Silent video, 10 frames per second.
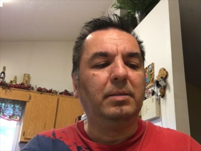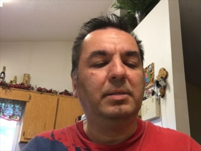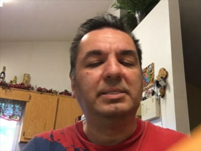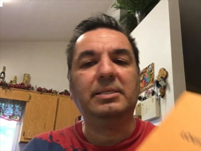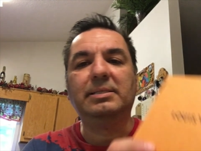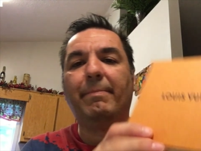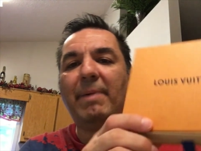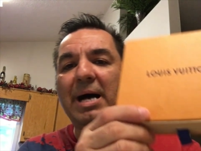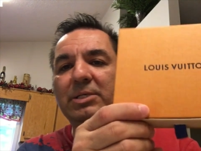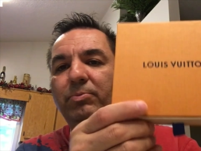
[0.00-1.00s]
This is the
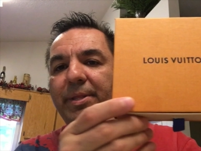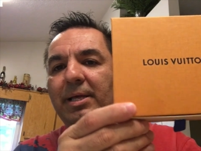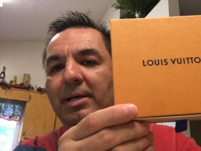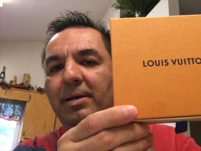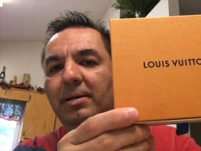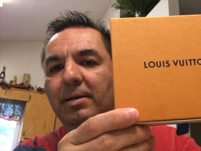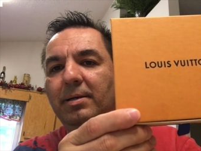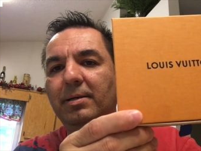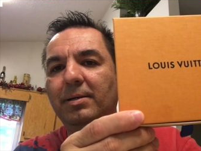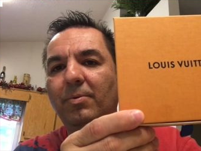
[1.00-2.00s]
box where the
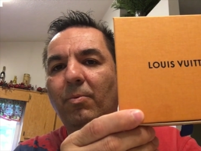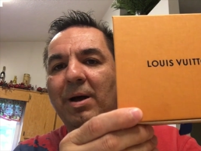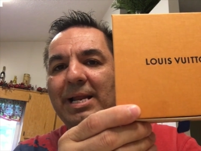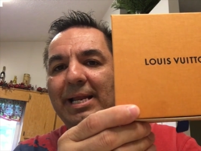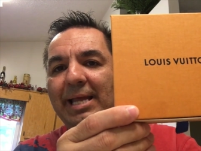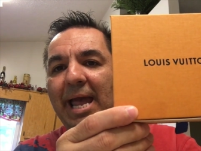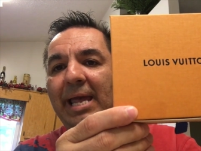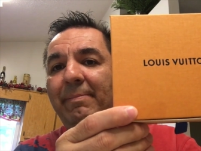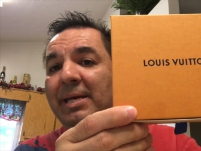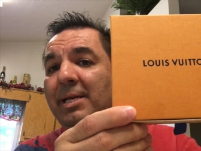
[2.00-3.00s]
wallet
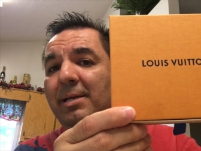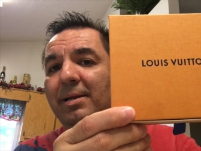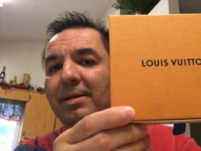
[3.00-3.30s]
came in.